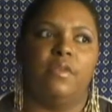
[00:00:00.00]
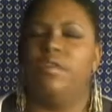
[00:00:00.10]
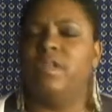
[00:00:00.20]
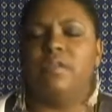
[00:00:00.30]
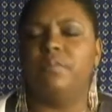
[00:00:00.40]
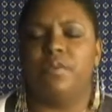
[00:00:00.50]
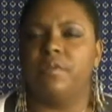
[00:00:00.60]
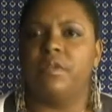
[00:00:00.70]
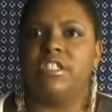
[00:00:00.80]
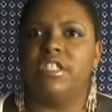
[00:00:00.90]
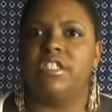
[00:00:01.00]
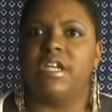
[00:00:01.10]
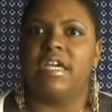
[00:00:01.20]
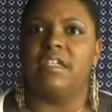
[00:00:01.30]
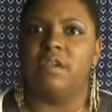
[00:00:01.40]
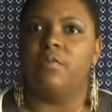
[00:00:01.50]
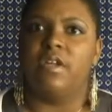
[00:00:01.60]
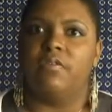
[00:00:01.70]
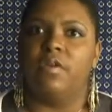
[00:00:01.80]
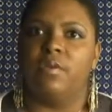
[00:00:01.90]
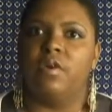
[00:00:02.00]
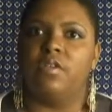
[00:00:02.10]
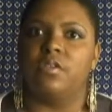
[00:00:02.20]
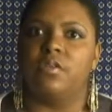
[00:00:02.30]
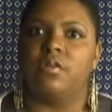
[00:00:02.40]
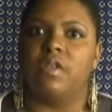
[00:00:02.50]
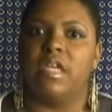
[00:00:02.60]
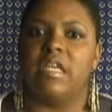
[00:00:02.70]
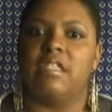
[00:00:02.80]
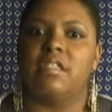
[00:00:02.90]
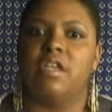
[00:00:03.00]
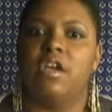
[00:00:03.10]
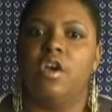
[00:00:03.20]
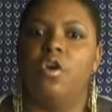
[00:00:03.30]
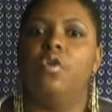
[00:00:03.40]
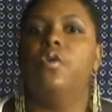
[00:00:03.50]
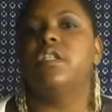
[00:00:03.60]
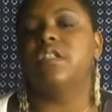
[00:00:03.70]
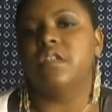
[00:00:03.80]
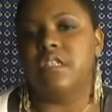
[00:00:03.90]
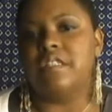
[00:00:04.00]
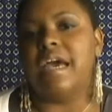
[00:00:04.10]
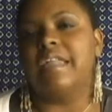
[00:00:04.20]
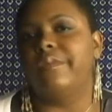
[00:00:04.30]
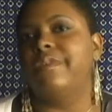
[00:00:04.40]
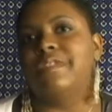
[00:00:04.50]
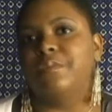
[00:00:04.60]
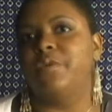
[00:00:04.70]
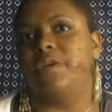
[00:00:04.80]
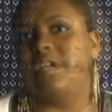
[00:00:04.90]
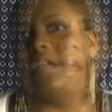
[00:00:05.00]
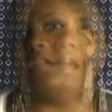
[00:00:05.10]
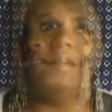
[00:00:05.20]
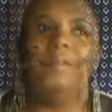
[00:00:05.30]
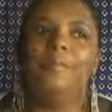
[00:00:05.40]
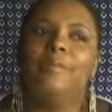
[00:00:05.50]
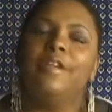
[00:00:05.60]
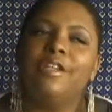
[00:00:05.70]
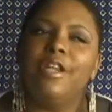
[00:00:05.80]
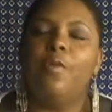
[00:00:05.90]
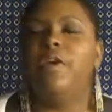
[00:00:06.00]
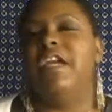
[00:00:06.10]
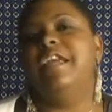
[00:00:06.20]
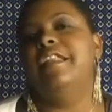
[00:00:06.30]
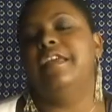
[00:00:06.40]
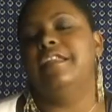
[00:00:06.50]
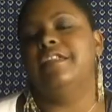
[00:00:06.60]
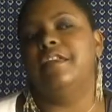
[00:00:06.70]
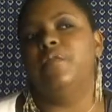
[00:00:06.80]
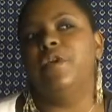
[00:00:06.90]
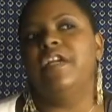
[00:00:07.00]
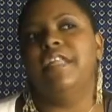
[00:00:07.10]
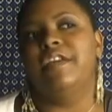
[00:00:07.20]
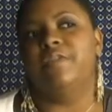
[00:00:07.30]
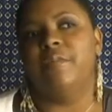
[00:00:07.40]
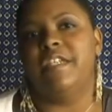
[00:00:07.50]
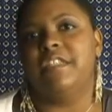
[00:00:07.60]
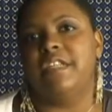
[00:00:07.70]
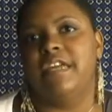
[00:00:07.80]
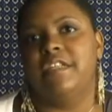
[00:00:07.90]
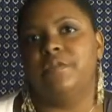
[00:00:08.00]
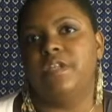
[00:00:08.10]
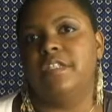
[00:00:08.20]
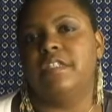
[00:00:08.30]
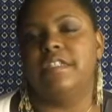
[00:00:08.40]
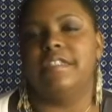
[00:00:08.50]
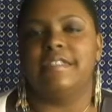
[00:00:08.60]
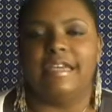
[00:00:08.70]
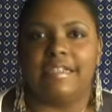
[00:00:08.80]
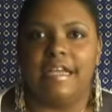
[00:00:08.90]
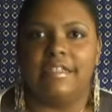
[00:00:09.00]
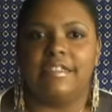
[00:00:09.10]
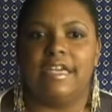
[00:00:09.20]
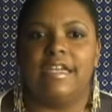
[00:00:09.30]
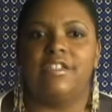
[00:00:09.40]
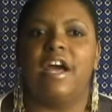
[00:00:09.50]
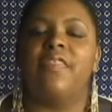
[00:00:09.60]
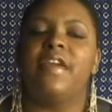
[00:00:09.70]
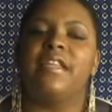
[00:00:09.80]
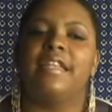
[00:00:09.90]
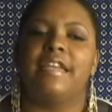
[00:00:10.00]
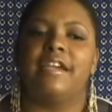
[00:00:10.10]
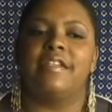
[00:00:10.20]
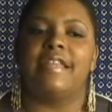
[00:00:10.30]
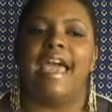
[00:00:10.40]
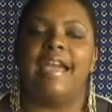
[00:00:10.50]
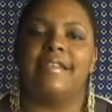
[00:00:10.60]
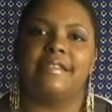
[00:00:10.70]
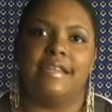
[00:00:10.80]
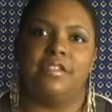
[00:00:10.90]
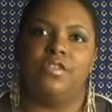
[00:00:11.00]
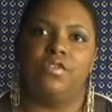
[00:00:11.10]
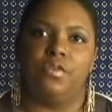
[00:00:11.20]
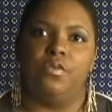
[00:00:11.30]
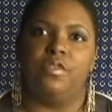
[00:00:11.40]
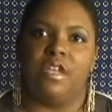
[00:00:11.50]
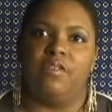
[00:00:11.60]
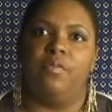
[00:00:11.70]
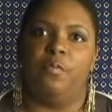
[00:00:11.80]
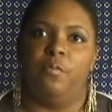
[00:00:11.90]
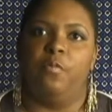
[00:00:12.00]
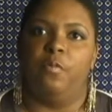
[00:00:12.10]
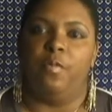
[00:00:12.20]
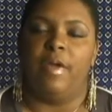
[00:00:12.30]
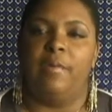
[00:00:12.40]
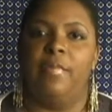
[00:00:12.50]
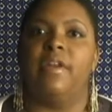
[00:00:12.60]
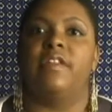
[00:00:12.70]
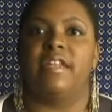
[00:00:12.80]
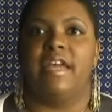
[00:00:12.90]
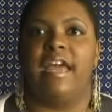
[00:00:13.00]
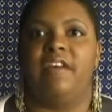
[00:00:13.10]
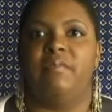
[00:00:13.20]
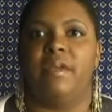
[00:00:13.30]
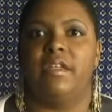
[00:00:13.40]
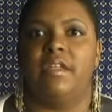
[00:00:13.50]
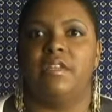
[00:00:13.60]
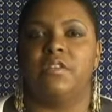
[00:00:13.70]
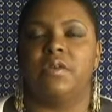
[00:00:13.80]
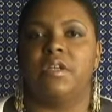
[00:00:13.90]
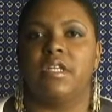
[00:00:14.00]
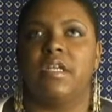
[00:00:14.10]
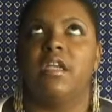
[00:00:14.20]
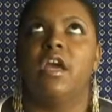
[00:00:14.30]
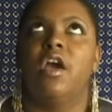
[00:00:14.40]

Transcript: You can pretty much get your hands on whatever you want to. Is who is still deciding what's important? You know, we're in the information age, we're in the technology age, so I think that there's access to stuff better than there have been historically.